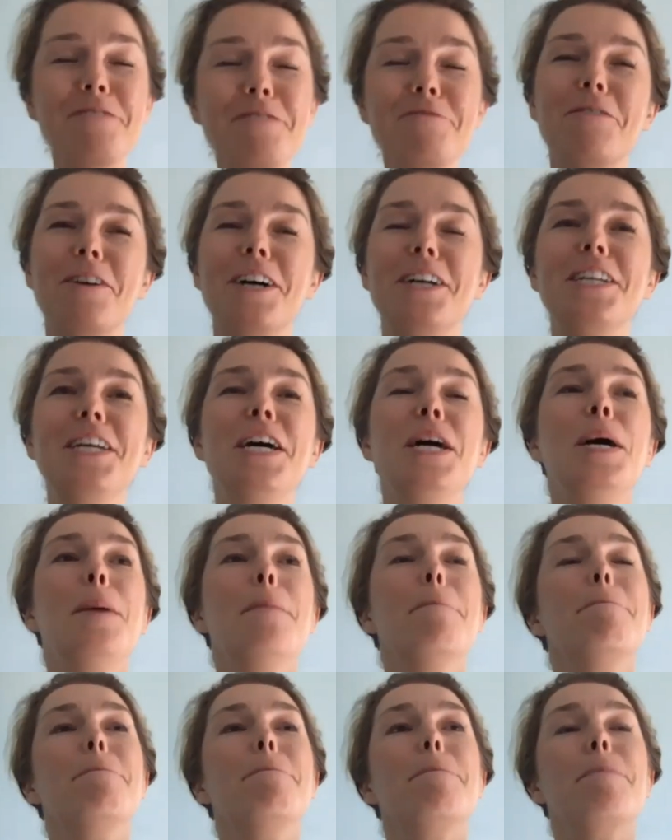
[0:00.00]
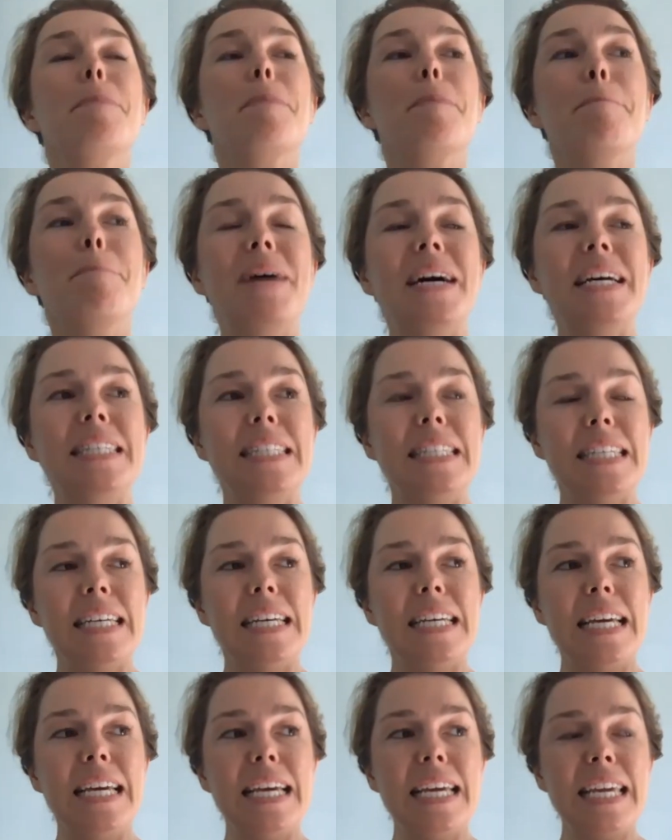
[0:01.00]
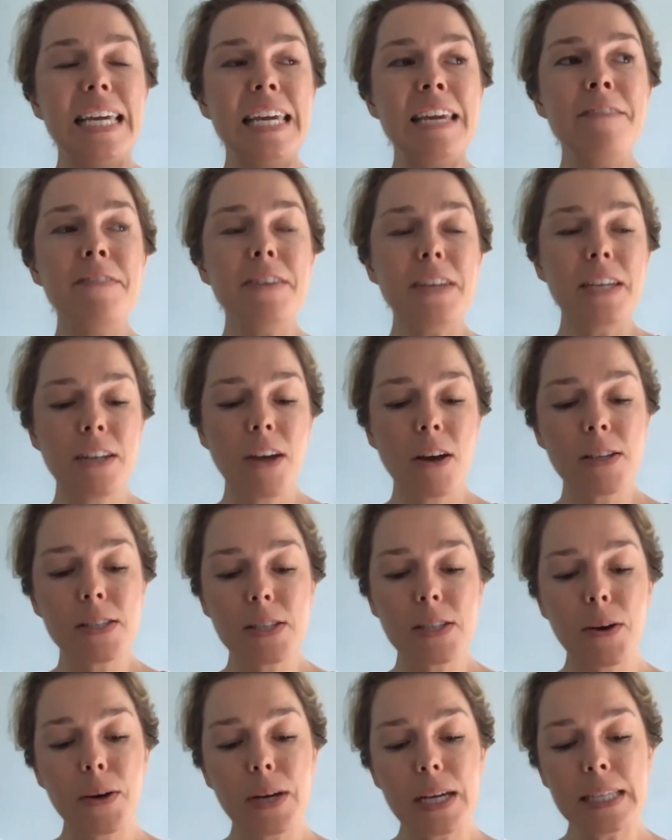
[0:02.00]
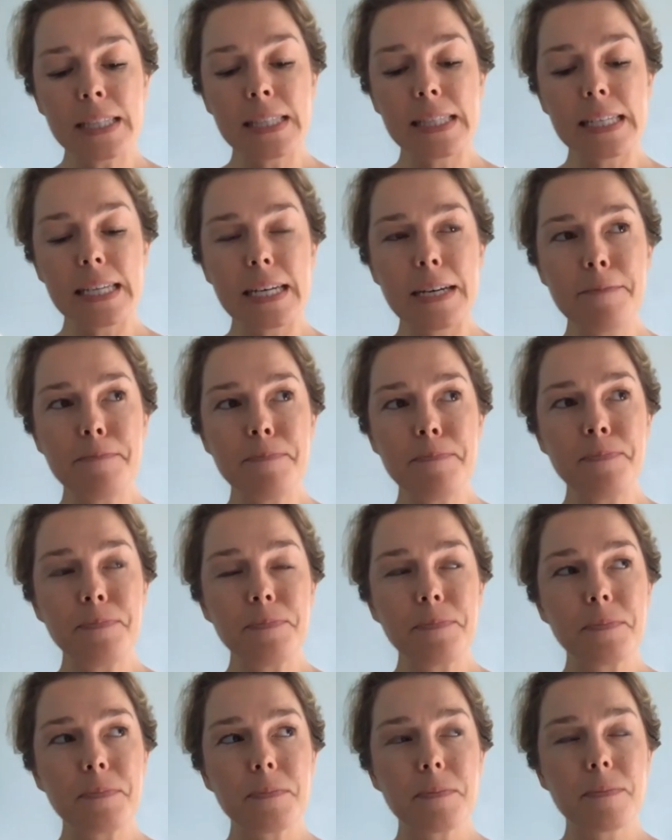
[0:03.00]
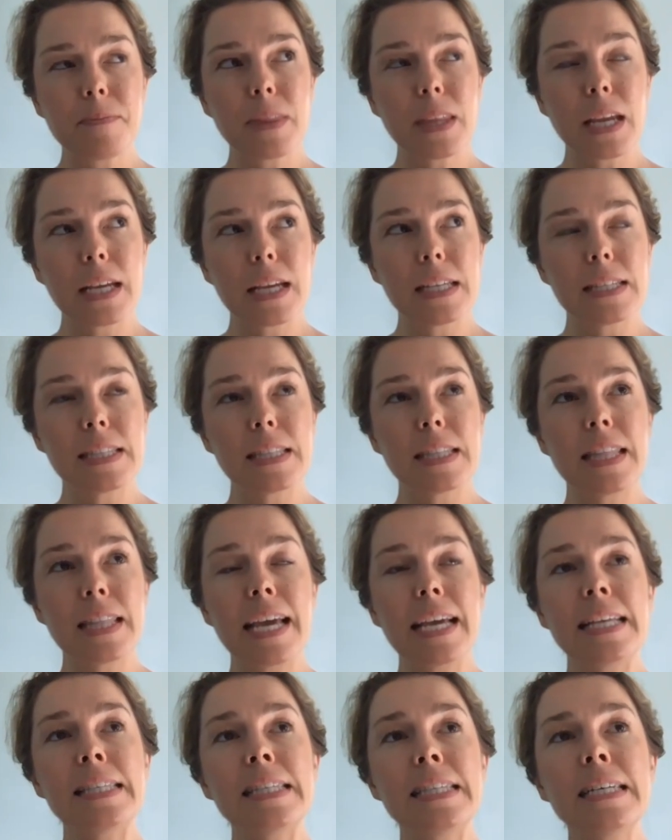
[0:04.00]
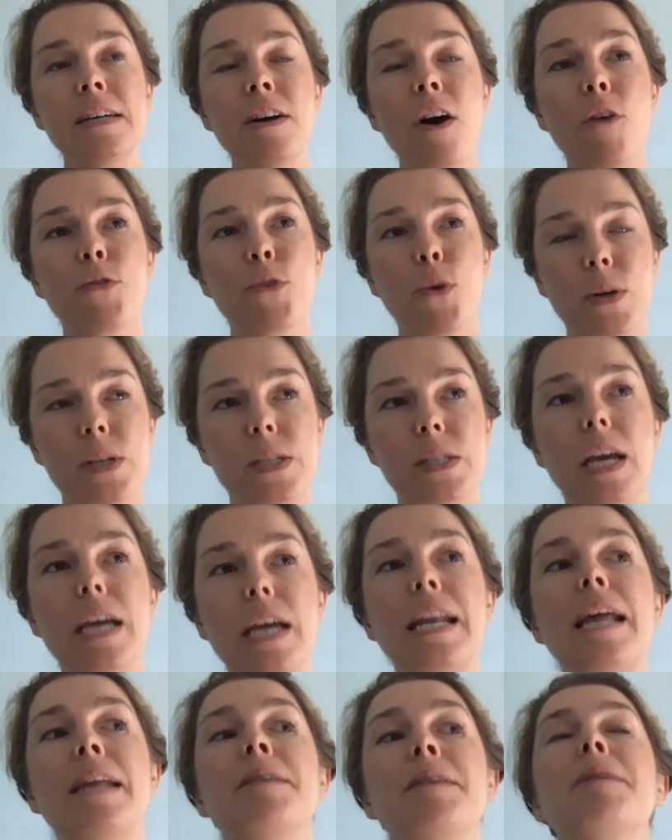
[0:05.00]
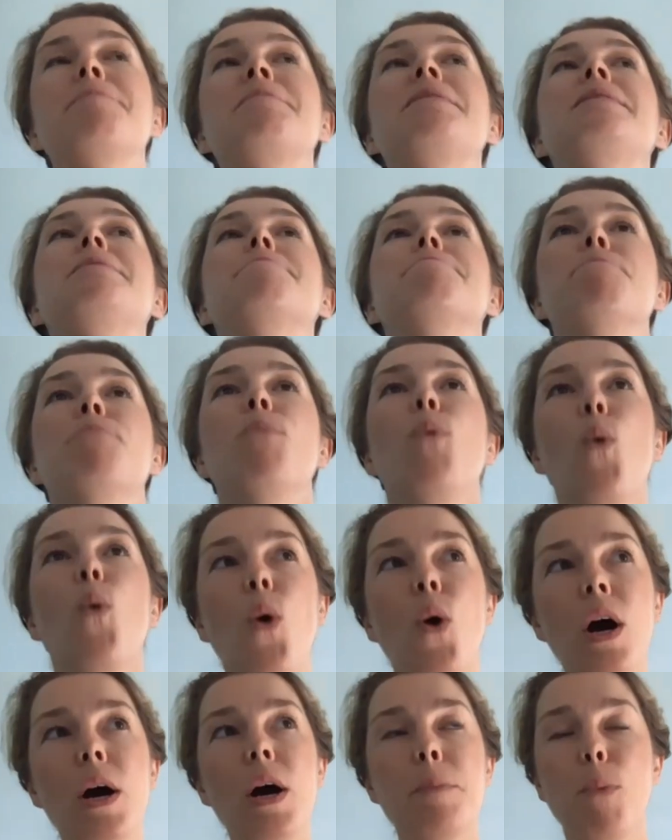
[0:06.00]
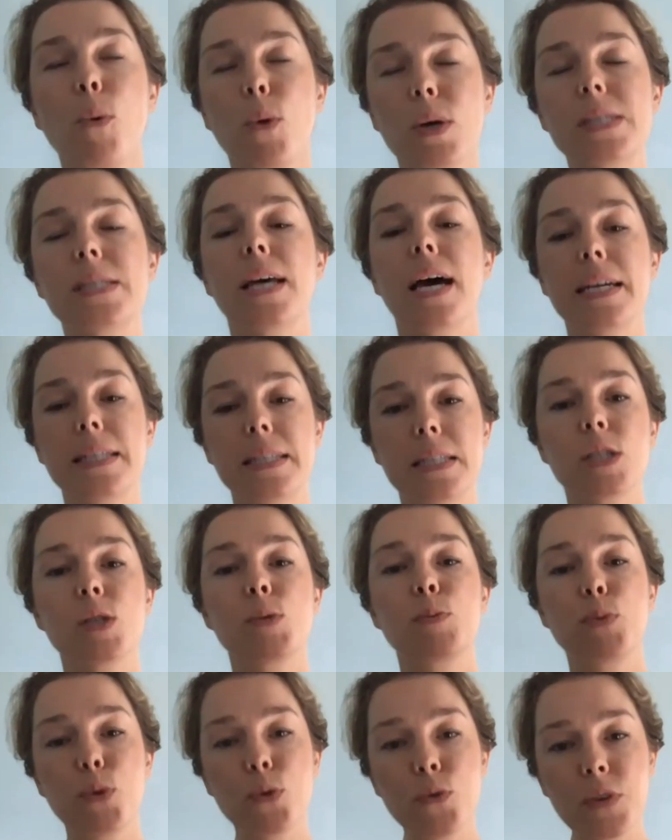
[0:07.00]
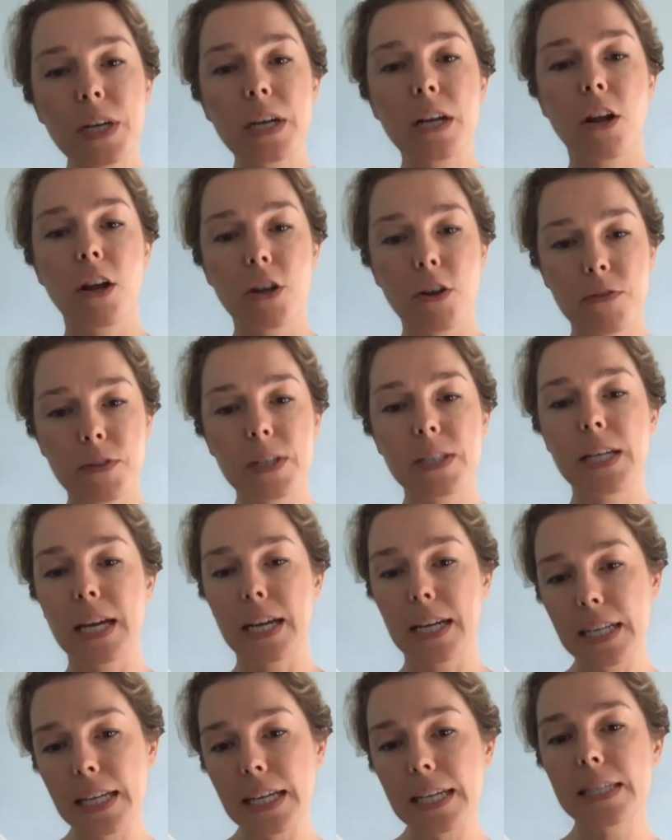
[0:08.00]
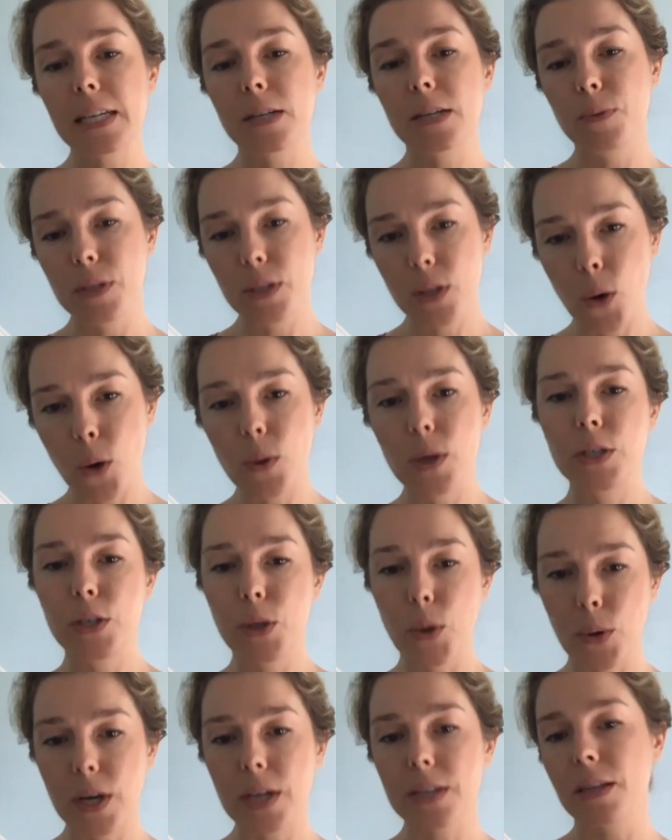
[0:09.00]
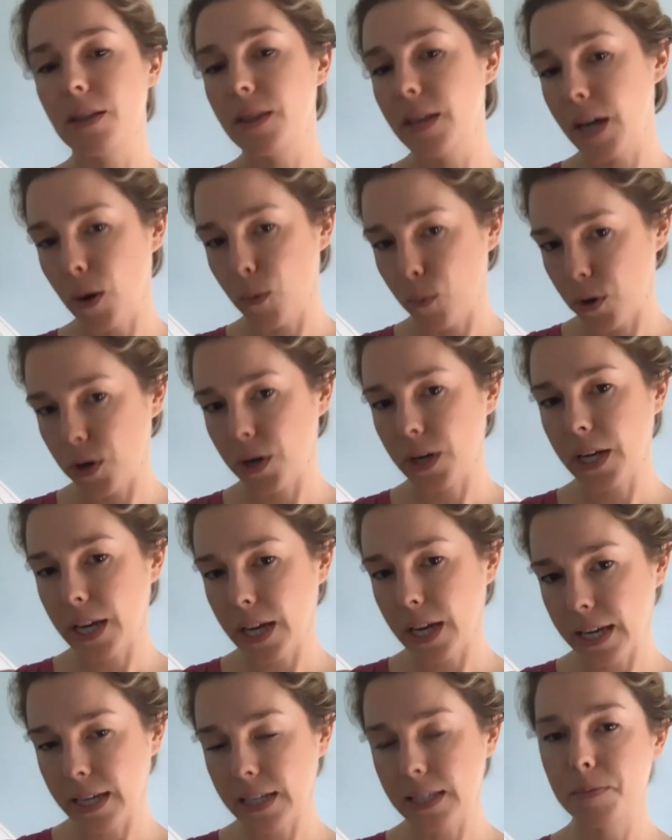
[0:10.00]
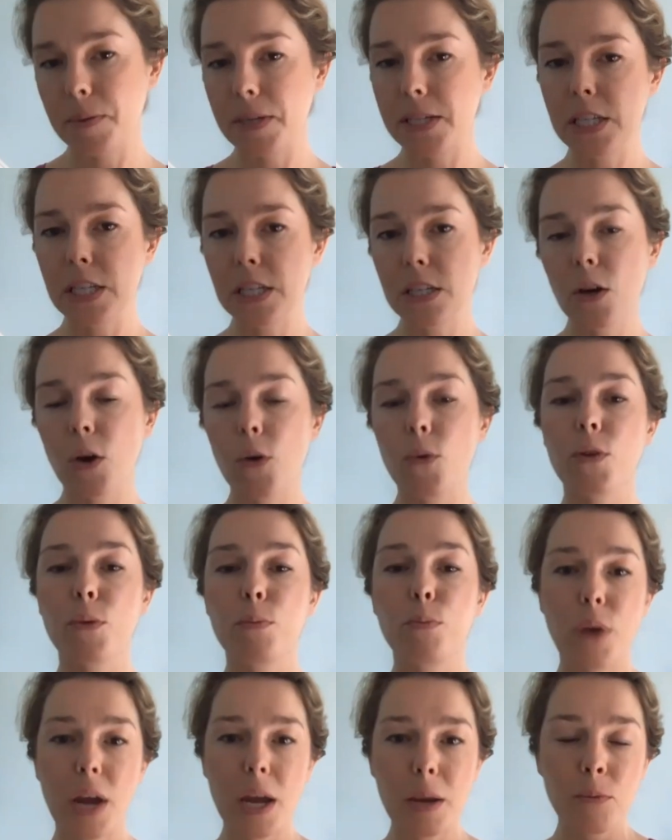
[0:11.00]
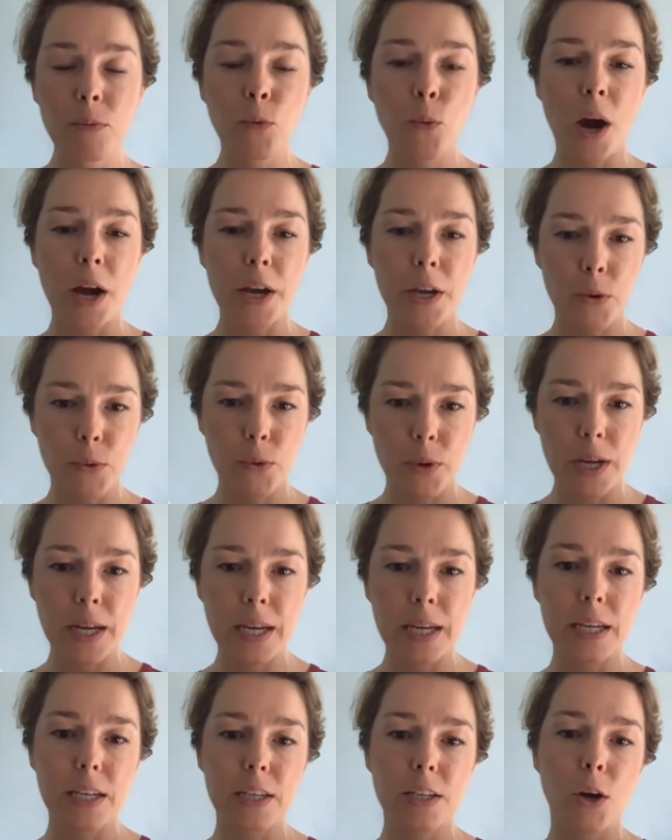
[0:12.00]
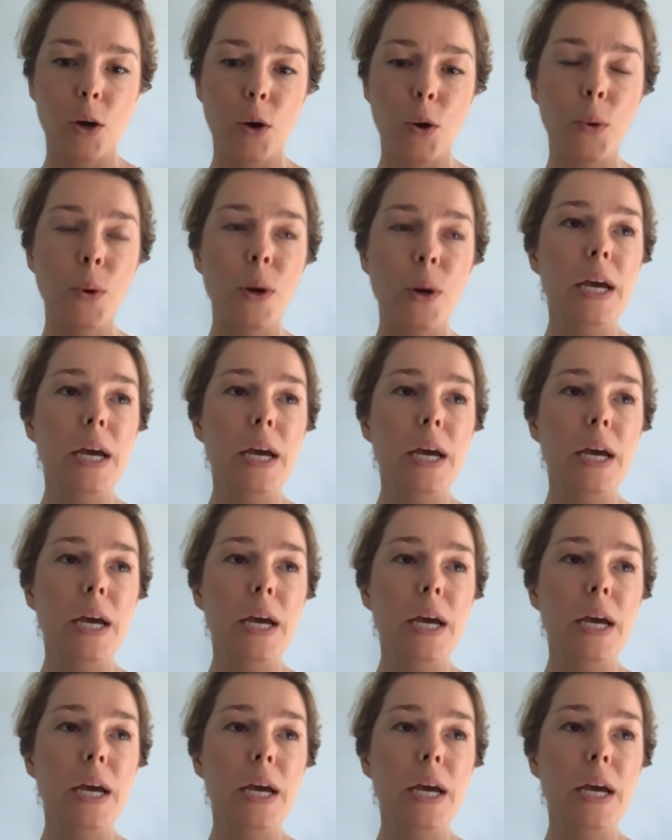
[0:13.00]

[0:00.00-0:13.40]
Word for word: one. But even you know, so it's um there is a of course and then i mean more and more science is proving a lot of the techniques that we know in yoga that they are working especially you know with brain wiring you know